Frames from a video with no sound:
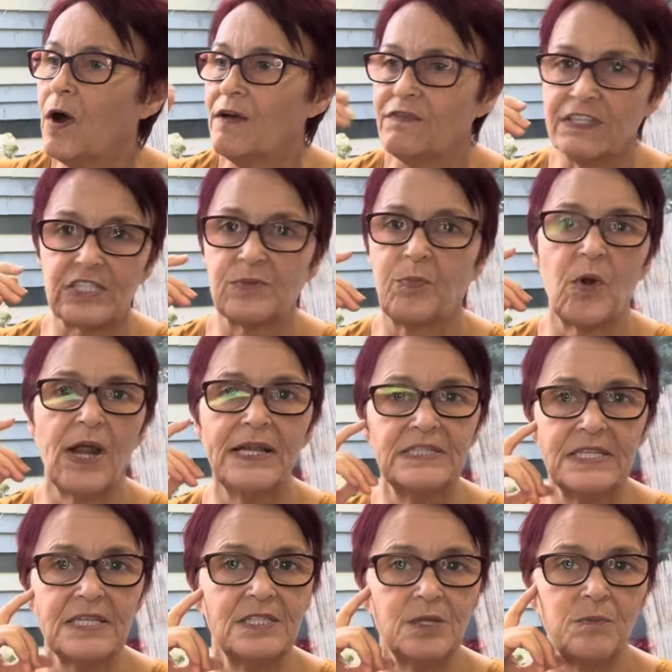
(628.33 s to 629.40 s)
springs
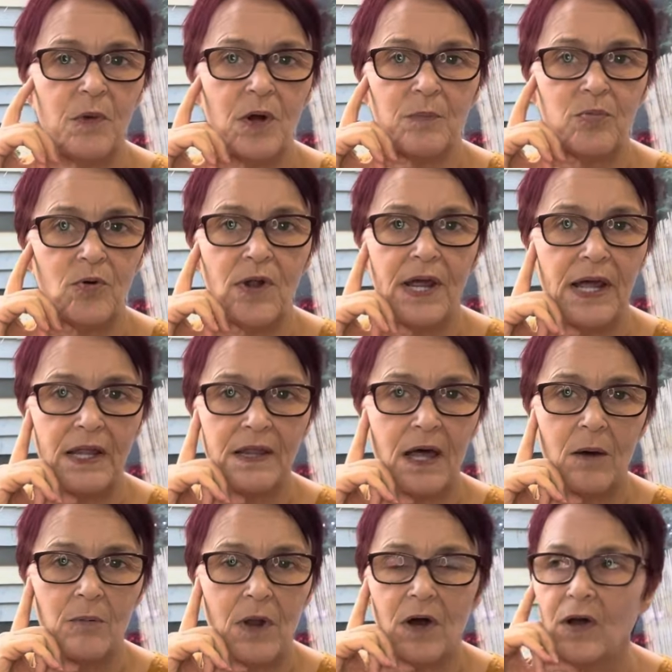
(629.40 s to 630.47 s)
into my brain that
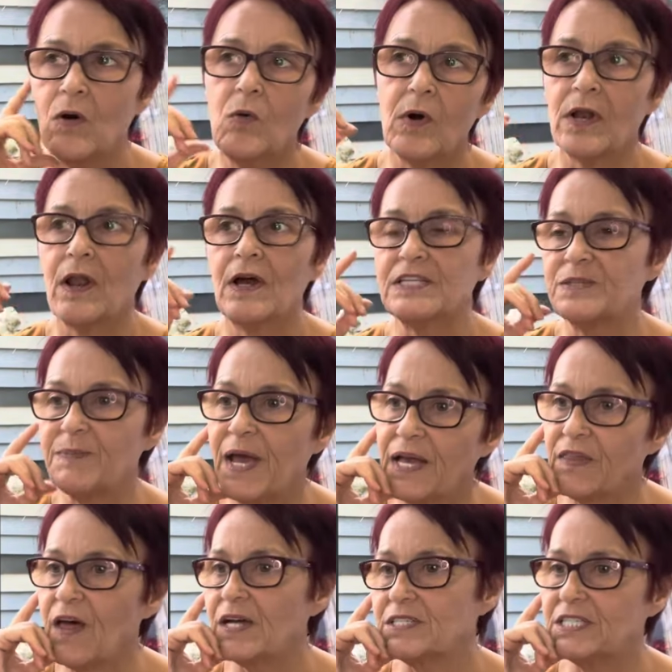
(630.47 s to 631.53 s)
I'm like, oh, I'd like to make
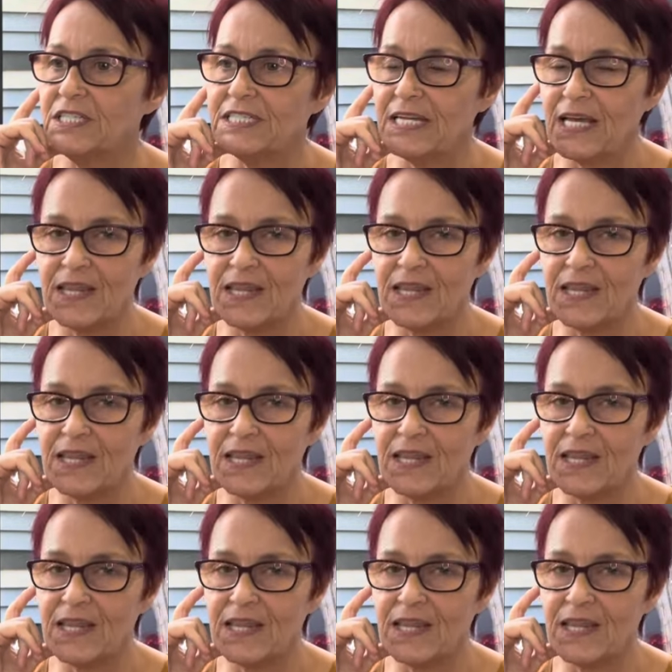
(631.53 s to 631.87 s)
that today.